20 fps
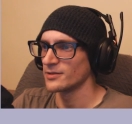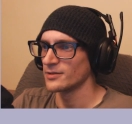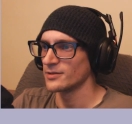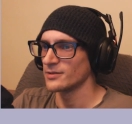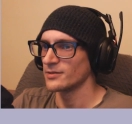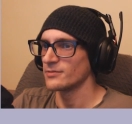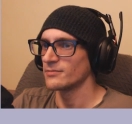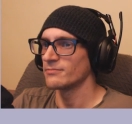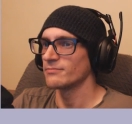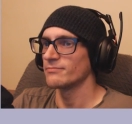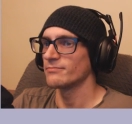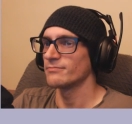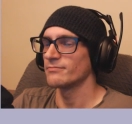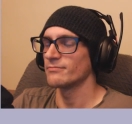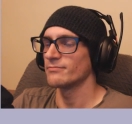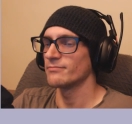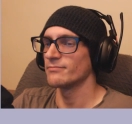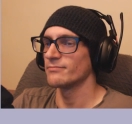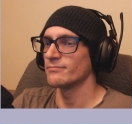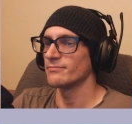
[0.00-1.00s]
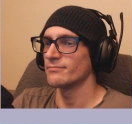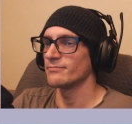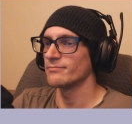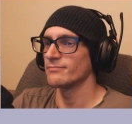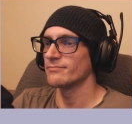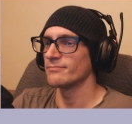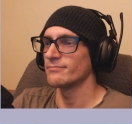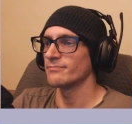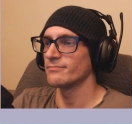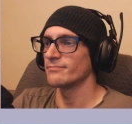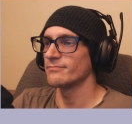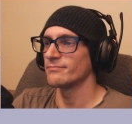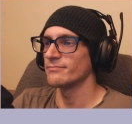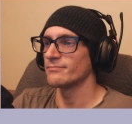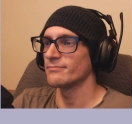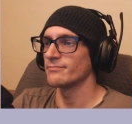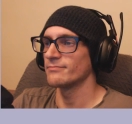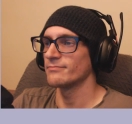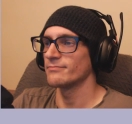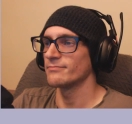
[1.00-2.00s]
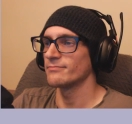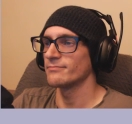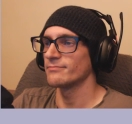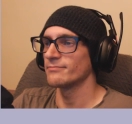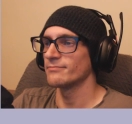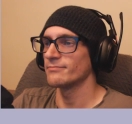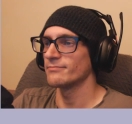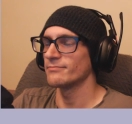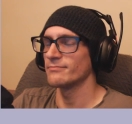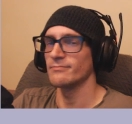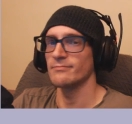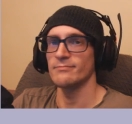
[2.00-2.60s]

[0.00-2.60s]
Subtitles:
Nothing is said.